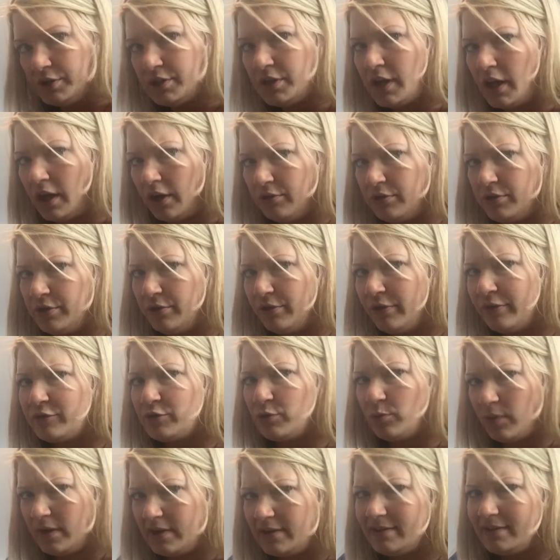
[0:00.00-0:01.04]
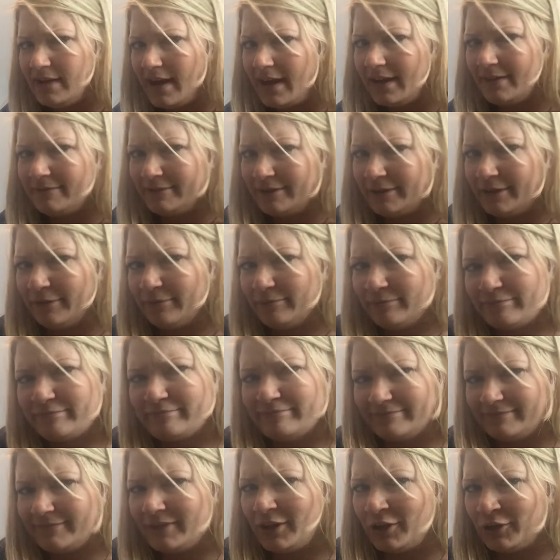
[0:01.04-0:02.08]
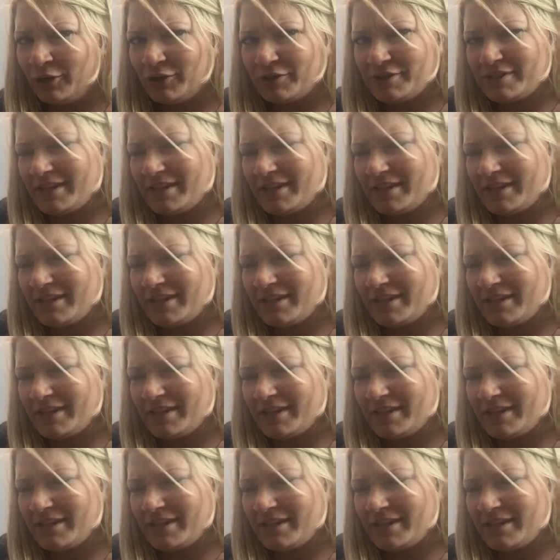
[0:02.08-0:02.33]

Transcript: to go. You don't have to wait, you know, a long